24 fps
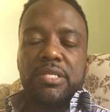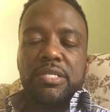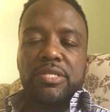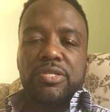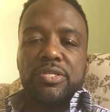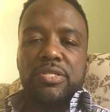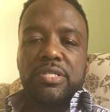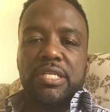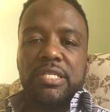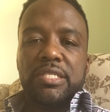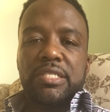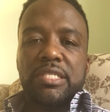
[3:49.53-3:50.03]

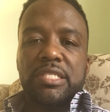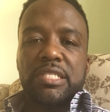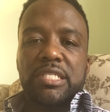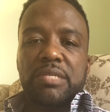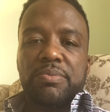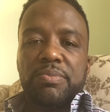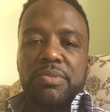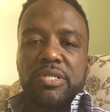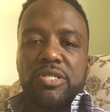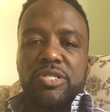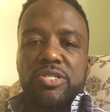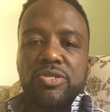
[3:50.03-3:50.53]
this distance
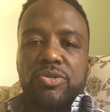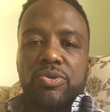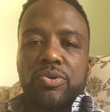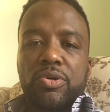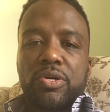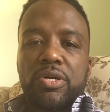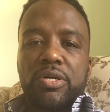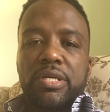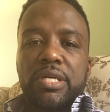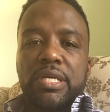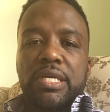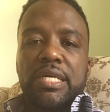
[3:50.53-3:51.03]
can be
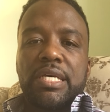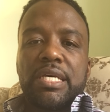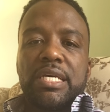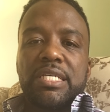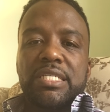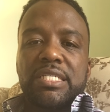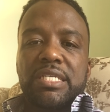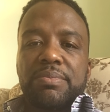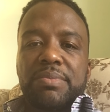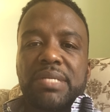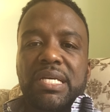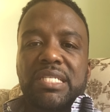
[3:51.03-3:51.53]
short,
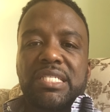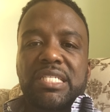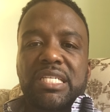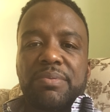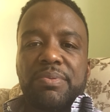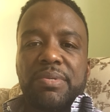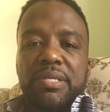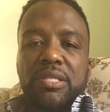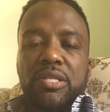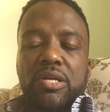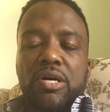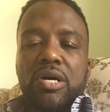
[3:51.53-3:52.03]
sometimes it
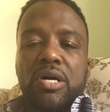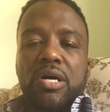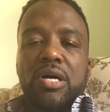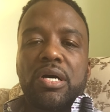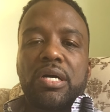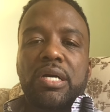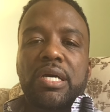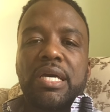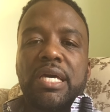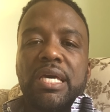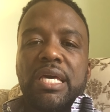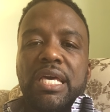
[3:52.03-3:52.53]
can be
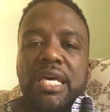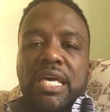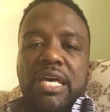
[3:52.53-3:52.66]
long.